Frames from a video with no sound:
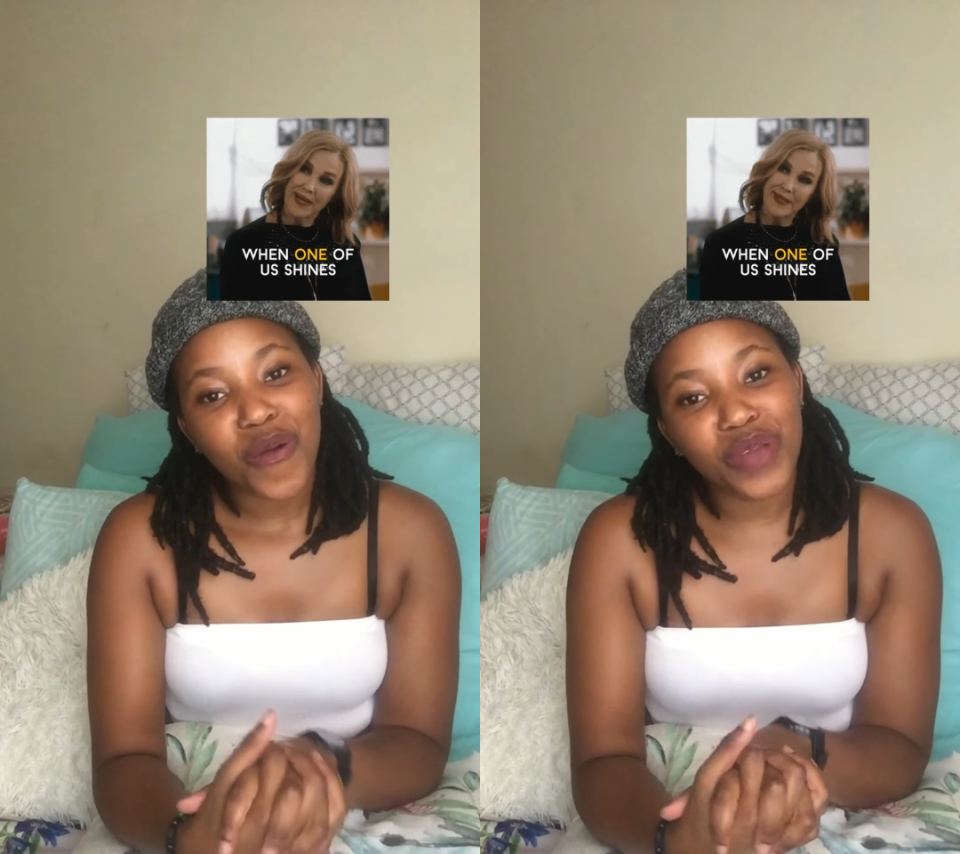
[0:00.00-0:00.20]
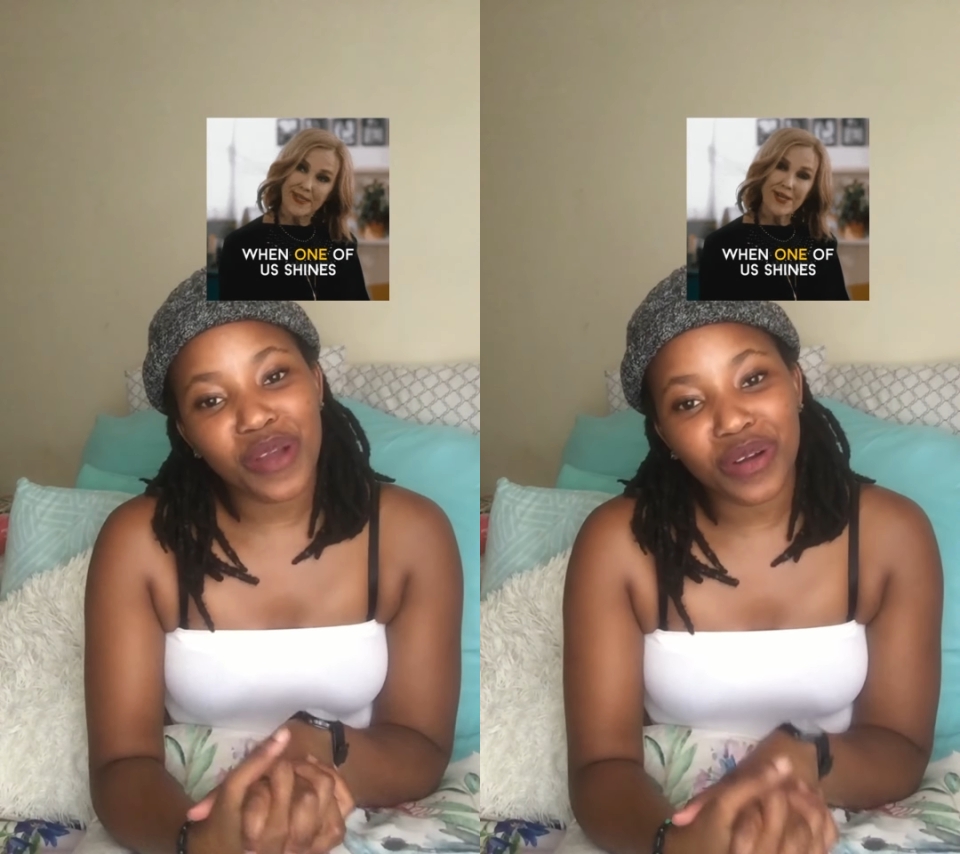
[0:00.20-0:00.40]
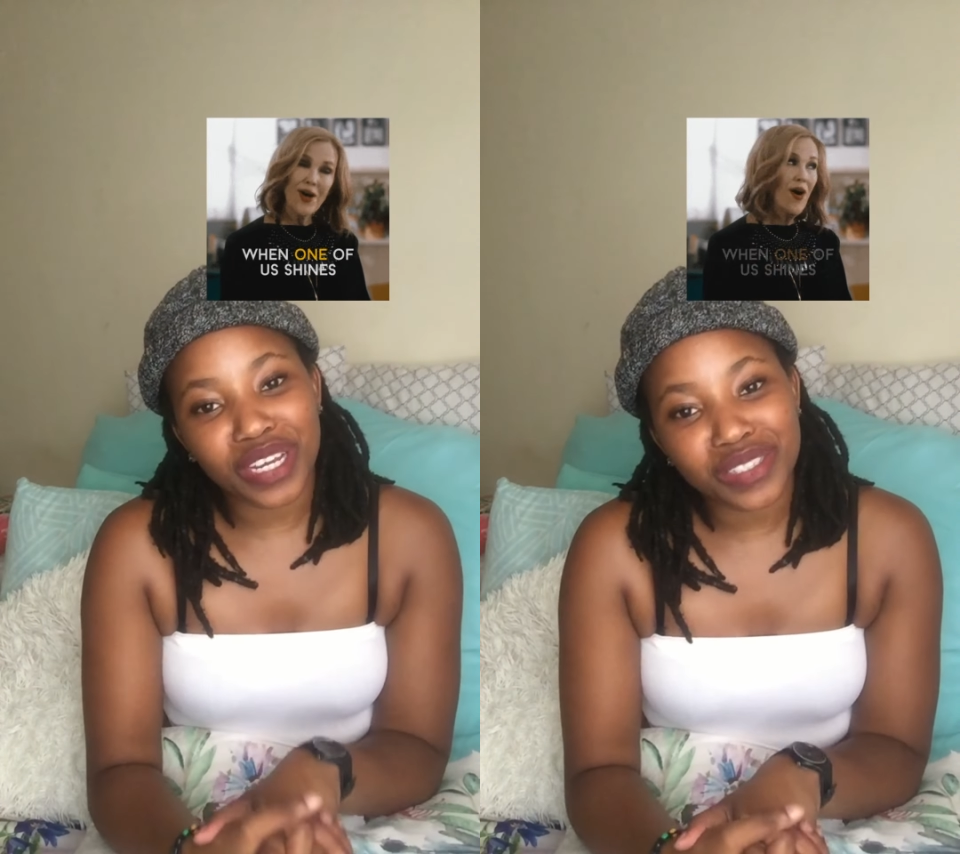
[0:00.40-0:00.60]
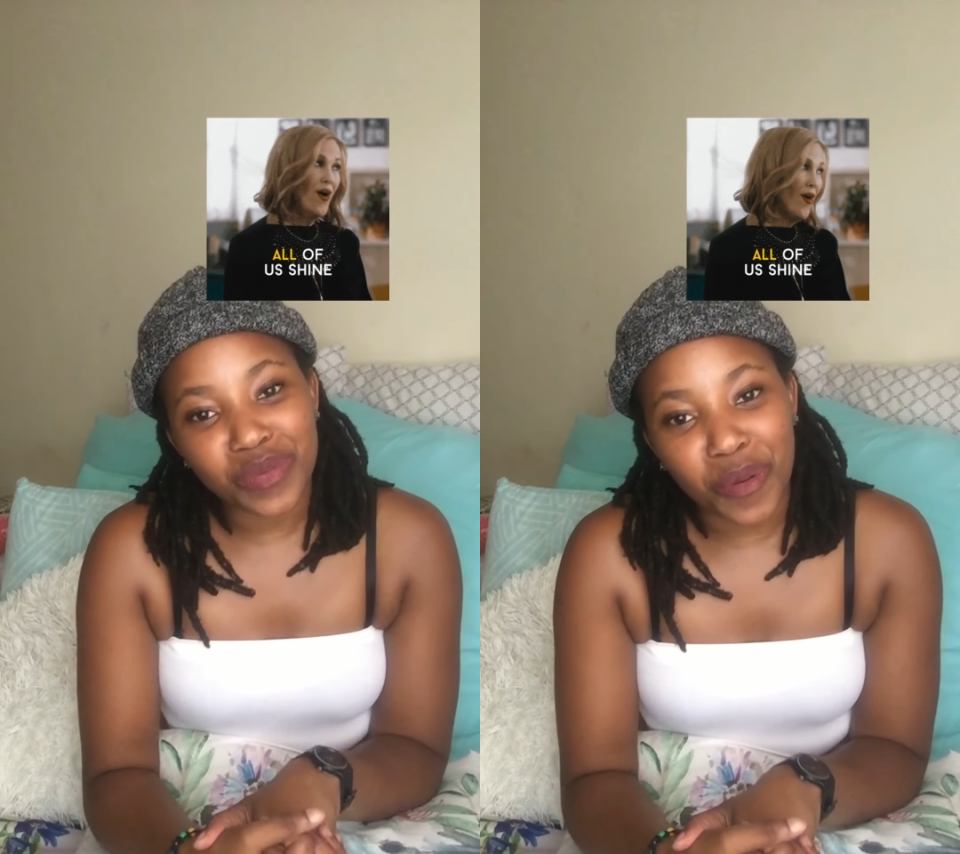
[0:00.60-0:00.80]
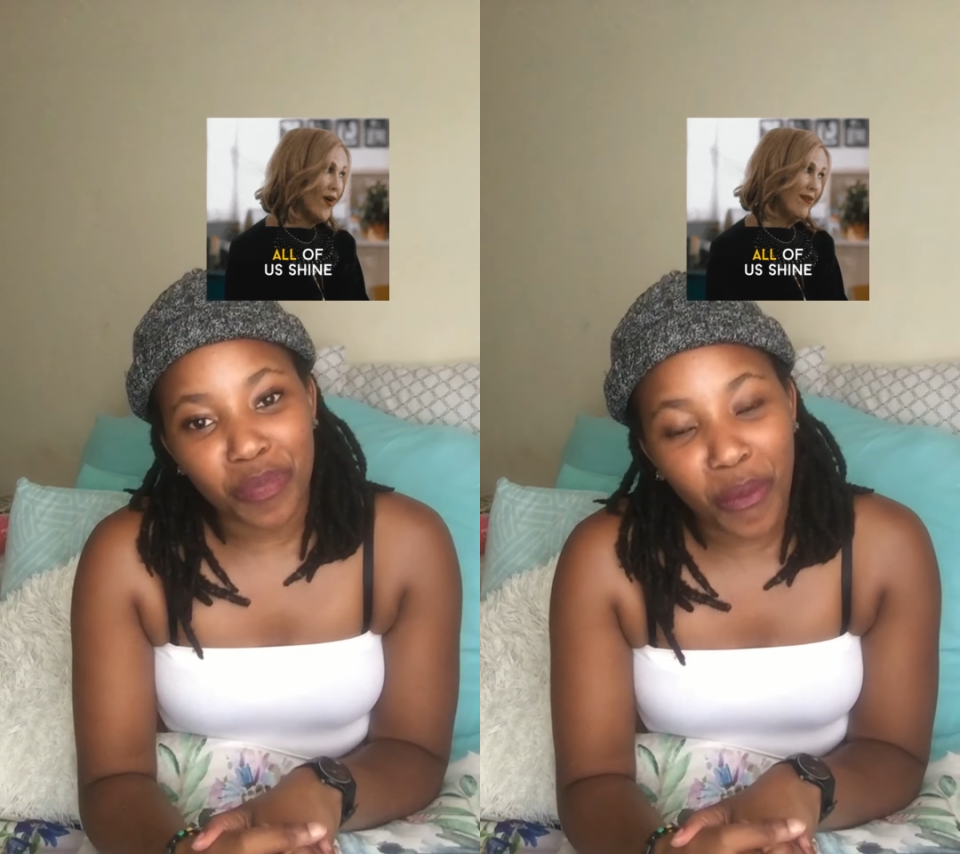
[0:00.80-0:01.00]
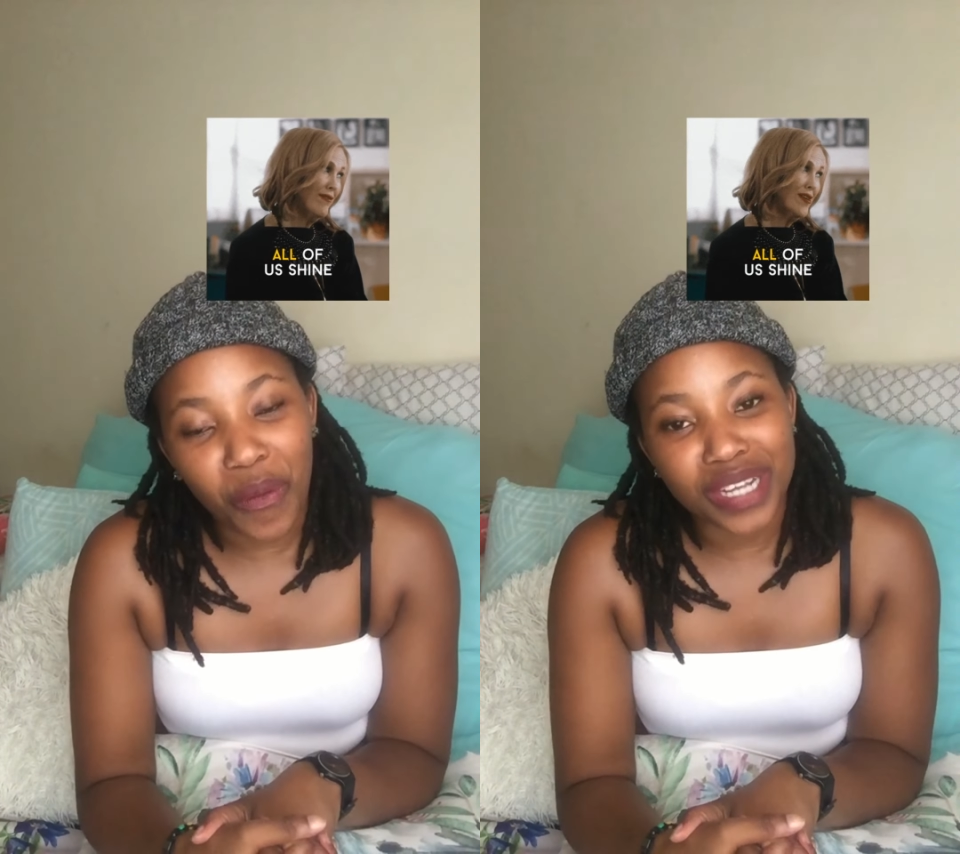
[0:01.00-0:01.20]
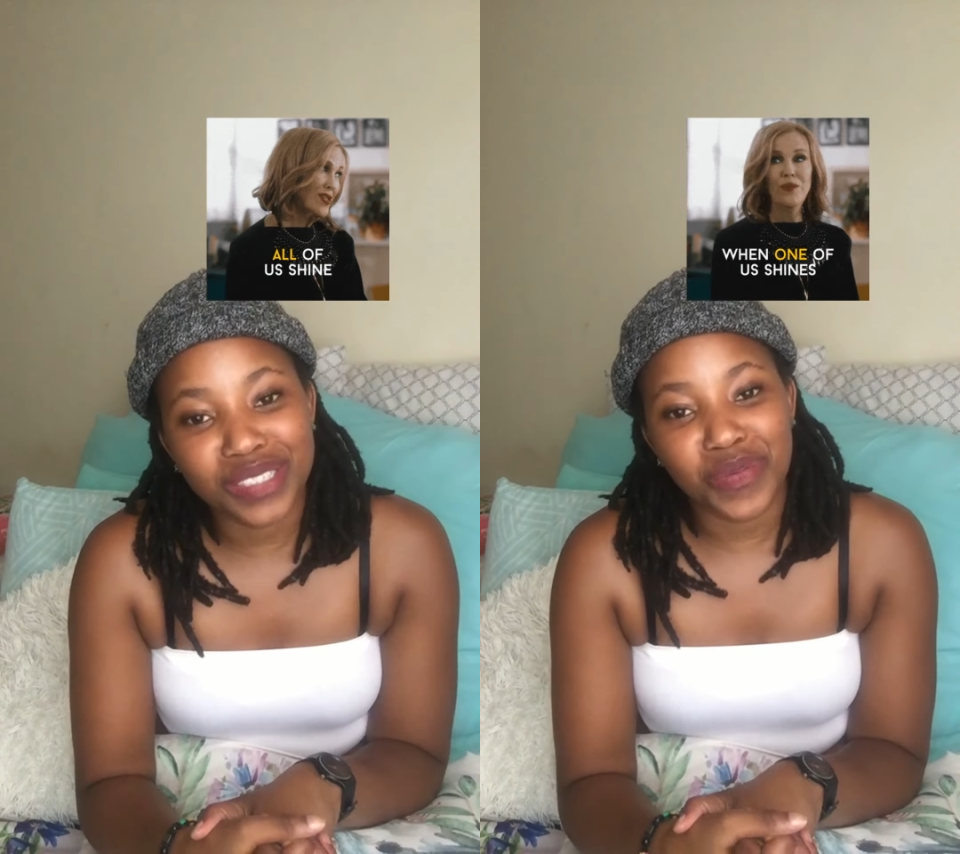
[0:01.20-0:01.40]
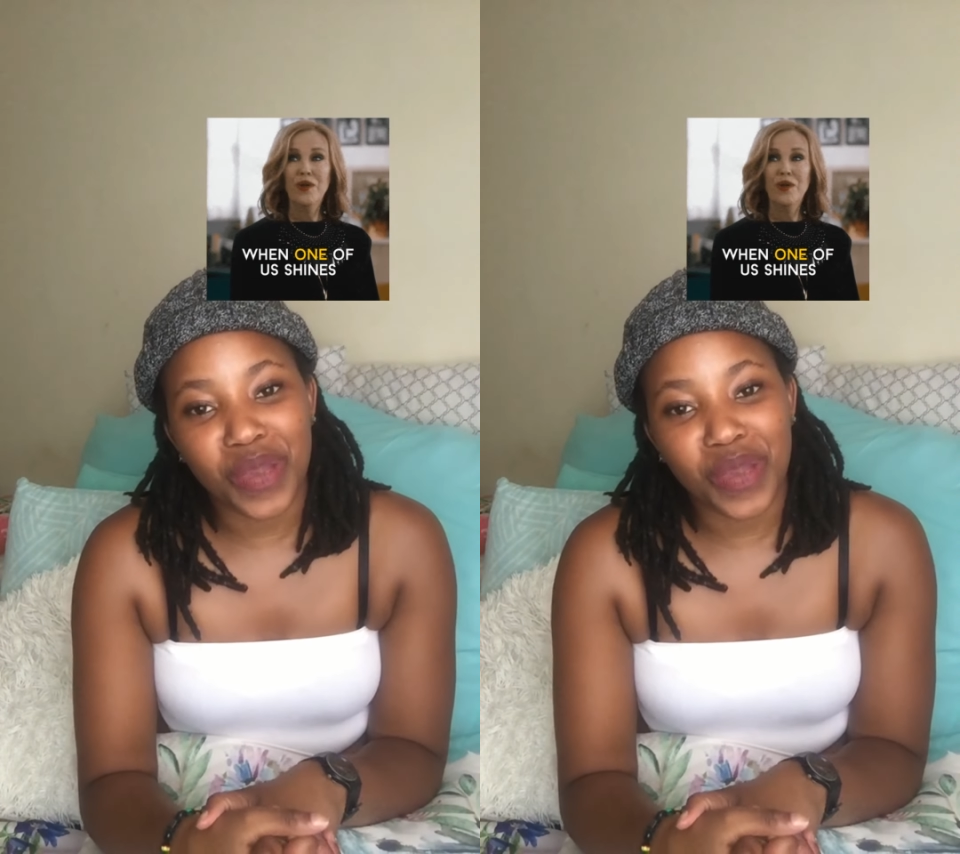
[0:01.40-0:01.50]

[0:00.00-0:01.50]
We all get to a point